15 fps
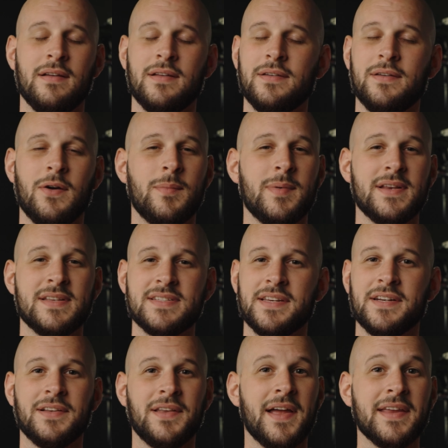nobody's
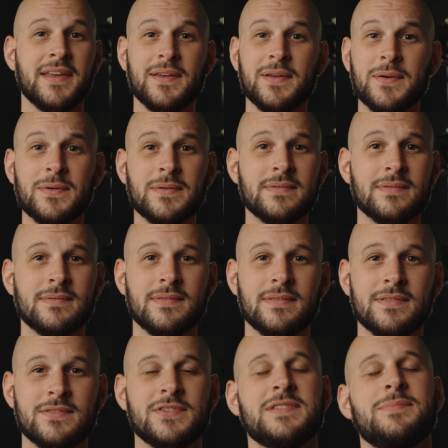gonna like you.
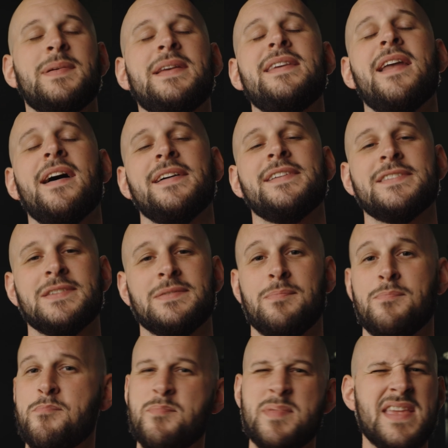Just be nice,
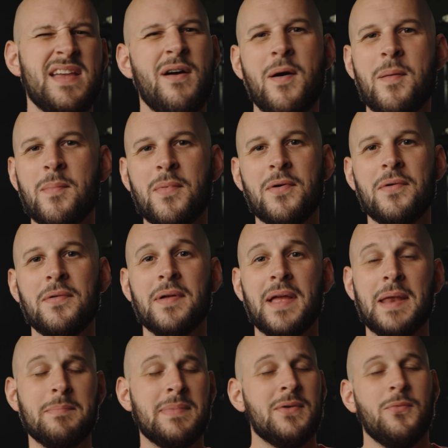be humble,
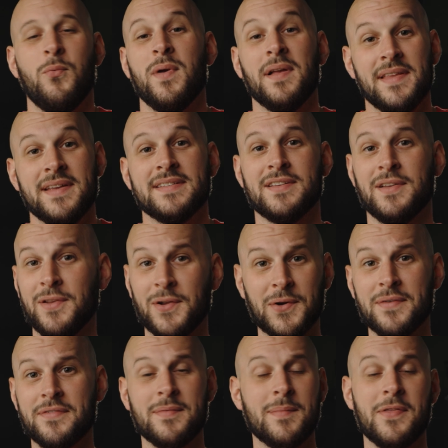and be willing to
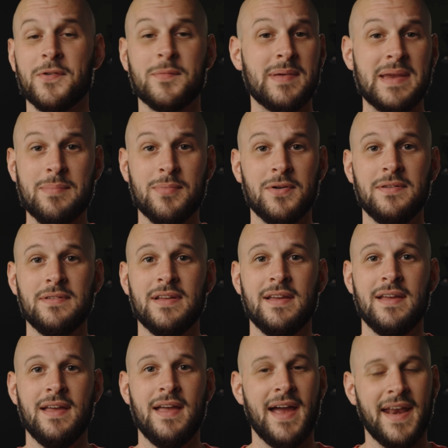learn from other people
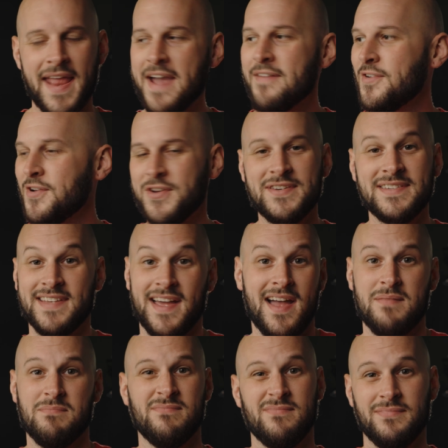and have a good
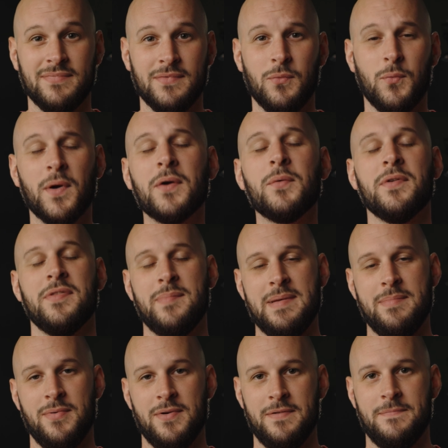time. Work with people.